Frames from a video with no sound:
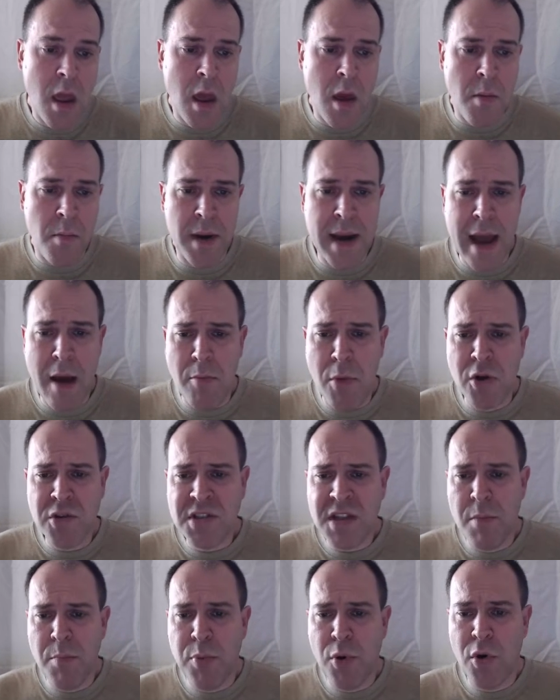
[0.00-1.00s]
But now,
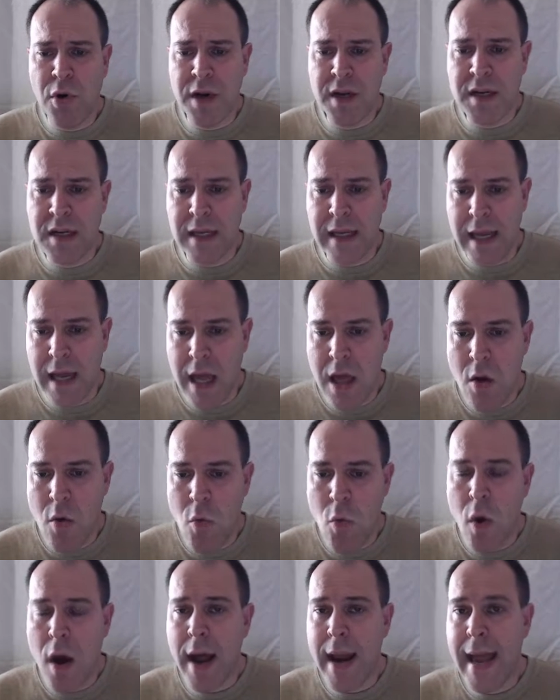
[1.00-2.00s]
most importantly,
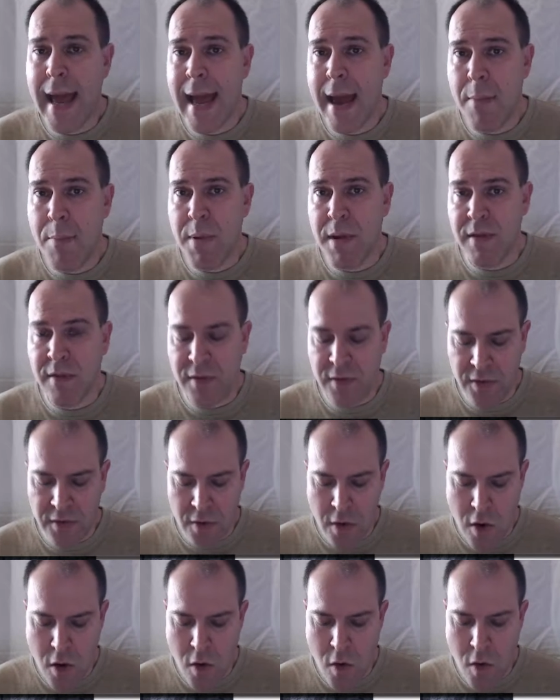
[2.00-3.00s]
what happened?
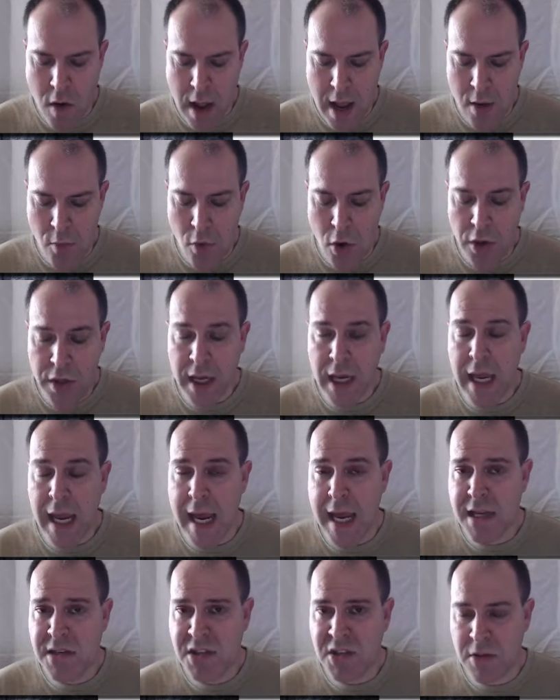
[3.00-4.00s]
So I won the
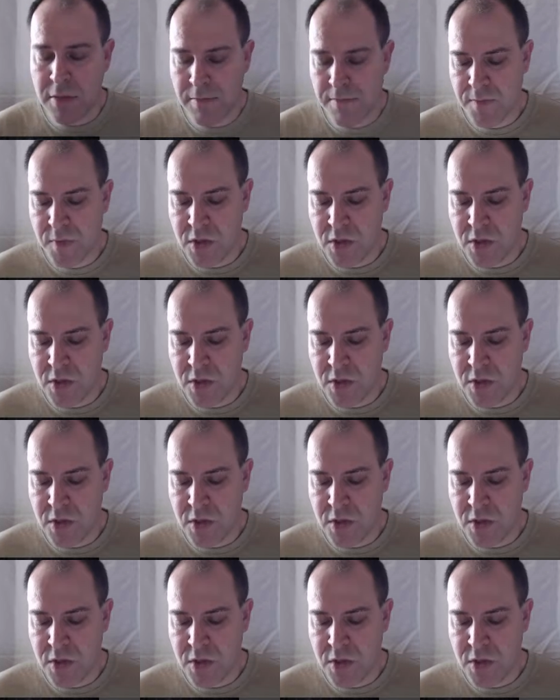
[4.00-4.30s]
case.